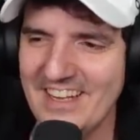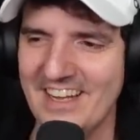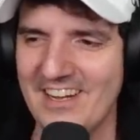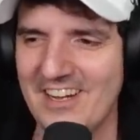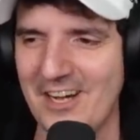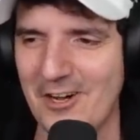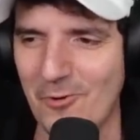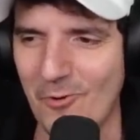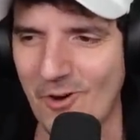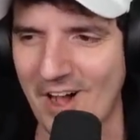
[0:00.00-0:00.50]

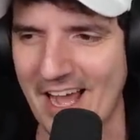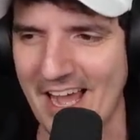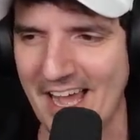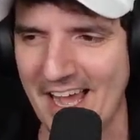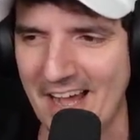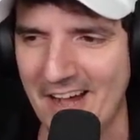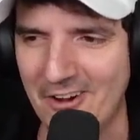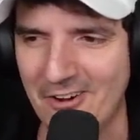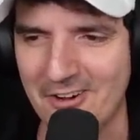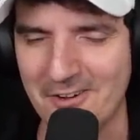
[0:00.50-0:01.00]
Oh,
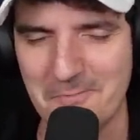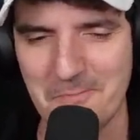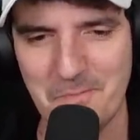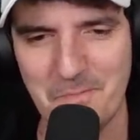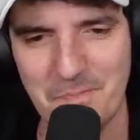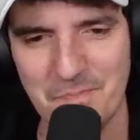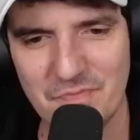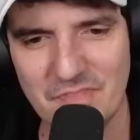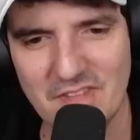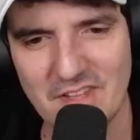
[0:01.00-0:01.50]
wow.
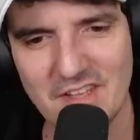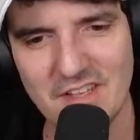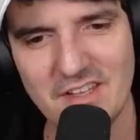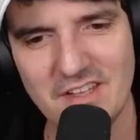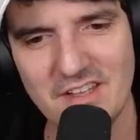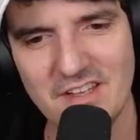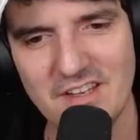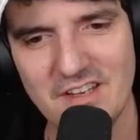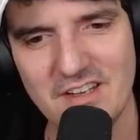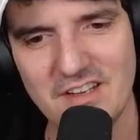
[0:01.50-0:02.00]

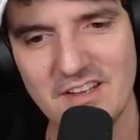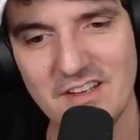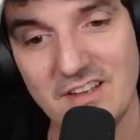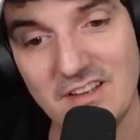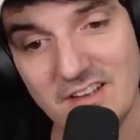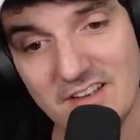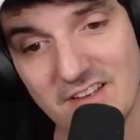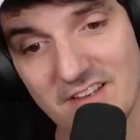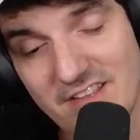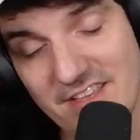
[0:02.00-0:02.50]

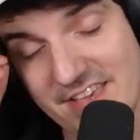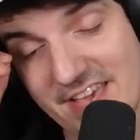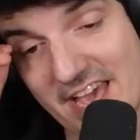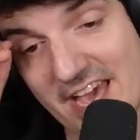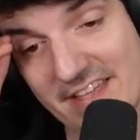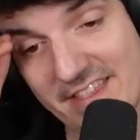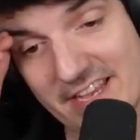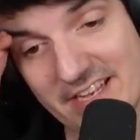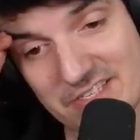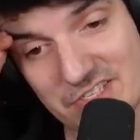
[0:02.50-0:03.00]

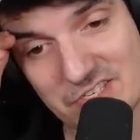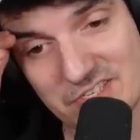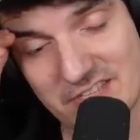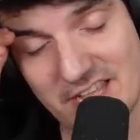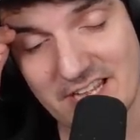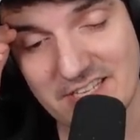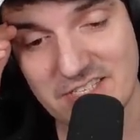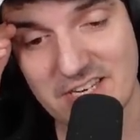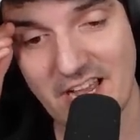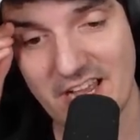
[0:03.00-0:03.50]
Yeah,
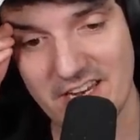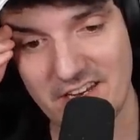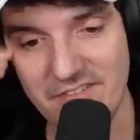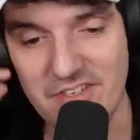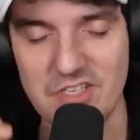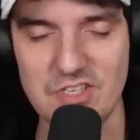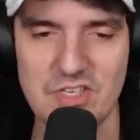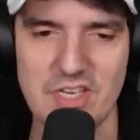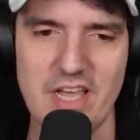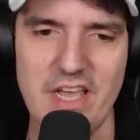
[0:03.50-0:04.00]
that's kind of
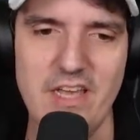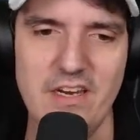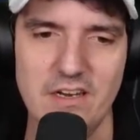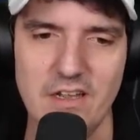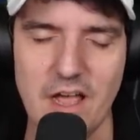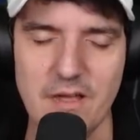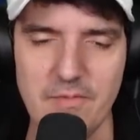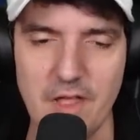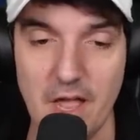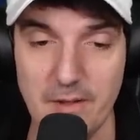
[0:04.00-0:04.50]
insane.
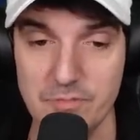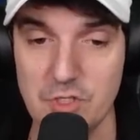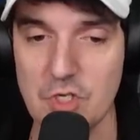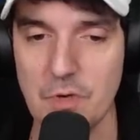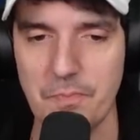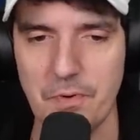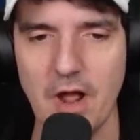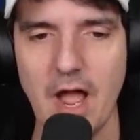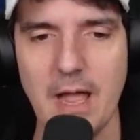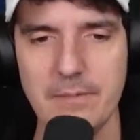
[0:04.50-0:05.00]
I'm
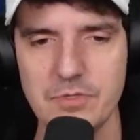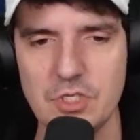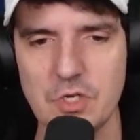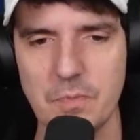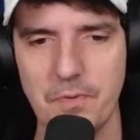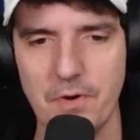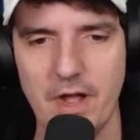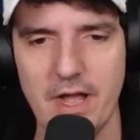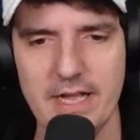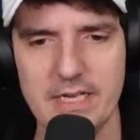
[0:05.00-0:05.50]

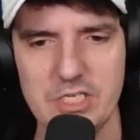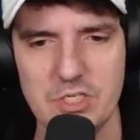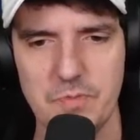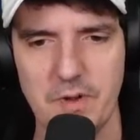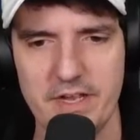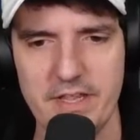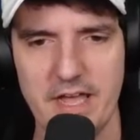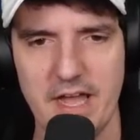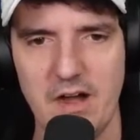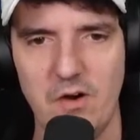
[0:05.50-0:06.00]
surprised
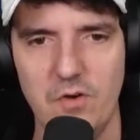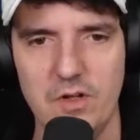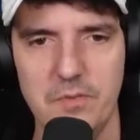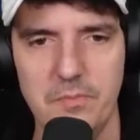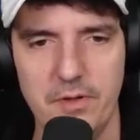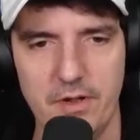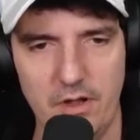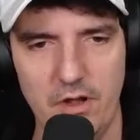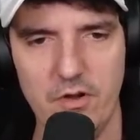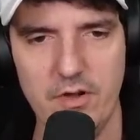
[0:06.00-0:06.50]
by that one,
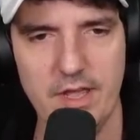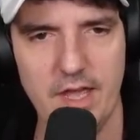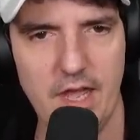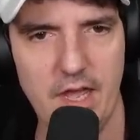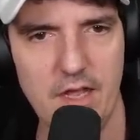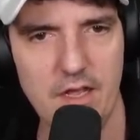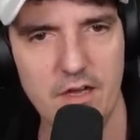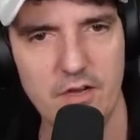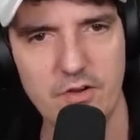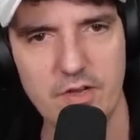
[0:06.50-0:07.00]
but
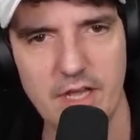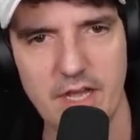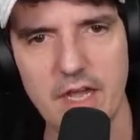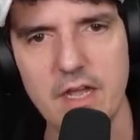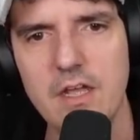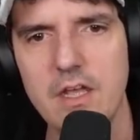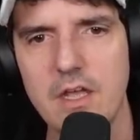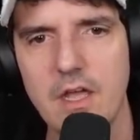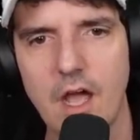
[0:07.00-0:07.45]
okay.